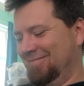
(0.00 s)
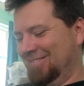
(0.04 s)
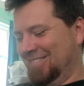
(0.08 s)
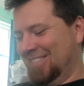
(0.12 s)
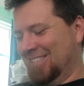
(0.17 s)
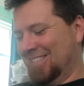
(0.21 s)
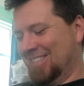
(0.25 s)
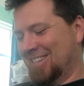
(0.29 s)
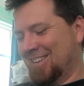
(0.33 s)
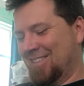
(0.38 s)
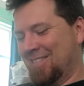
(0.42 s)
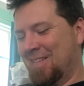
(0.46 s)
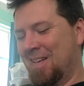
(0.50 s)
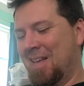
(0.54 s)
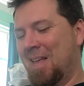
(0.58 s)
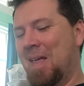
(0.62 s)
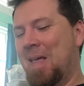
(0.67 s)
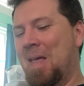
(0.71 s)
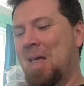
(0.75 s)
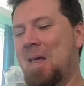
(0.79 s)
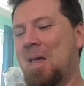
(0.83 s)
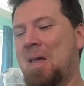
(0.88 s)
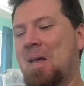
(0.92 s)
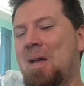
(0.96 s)
So
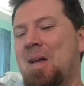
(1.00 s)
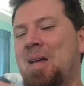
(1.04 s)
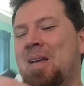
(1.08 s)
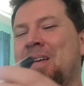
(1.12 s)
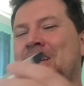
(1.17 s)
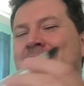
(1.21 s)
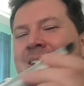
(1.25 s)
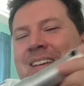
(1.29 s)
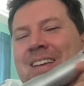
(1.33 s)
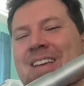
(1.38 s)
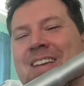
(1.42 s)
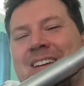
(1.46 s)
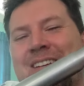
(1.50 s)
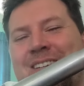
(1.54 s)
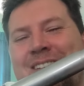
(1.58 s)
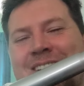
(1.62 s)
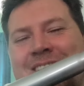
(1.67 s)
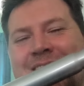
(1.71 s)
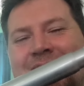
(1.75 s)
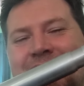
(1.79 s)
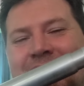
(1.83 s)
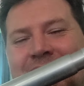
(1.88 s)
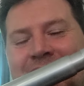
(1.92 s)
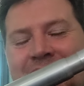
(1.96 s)
here
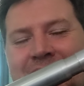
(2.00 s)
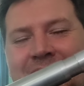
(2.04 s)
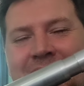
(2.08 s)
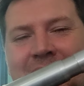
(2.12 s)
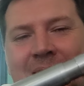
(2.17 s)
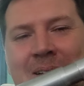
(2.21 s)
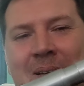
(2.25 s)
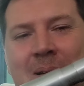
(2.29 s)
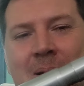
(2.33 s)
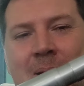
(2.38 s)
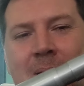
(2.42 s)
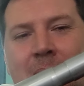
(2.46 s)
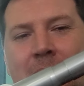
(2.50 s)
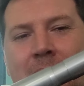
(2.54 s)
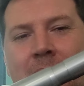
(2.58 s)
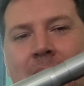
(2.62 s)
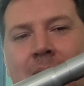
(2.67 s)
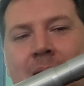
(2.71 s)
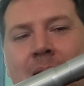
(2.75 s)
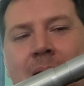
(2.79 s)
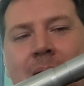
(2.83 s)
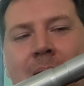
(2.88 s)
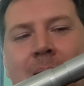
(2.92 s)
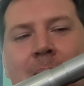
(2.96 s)
is the
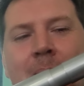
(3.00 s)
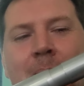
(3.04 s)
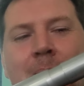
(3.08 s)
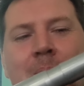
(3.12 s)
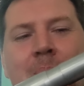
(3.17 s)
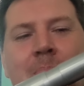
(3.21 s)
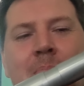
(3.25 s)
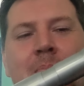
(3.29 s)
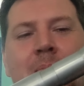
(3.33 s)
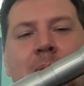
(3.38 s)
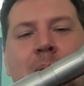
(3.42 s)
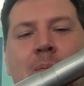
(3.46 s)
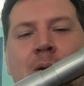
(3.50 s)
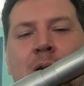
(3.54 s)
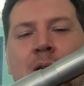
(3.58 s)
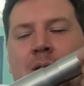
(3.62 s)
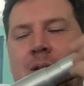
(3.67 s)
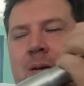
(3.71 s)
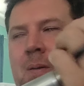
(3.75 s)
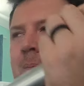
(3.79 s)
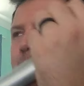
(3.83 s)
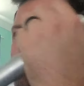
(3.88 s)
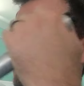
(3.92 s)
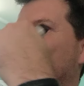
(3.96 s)
Burke.